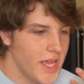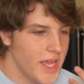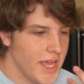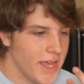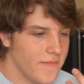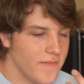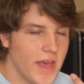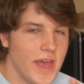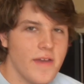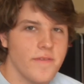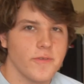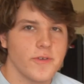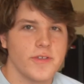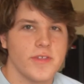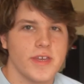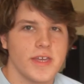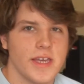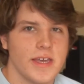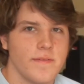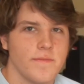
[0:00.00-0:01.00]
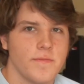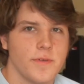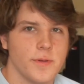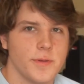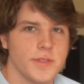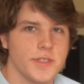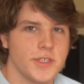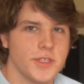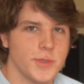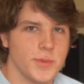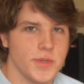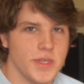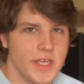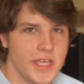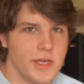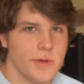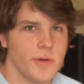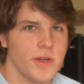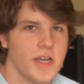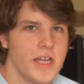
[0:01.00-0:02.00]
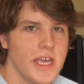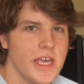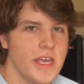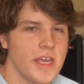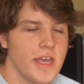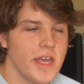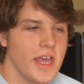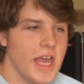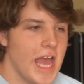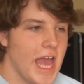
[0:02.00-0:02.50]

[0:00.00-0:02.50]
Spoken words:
if everything influenced you equally,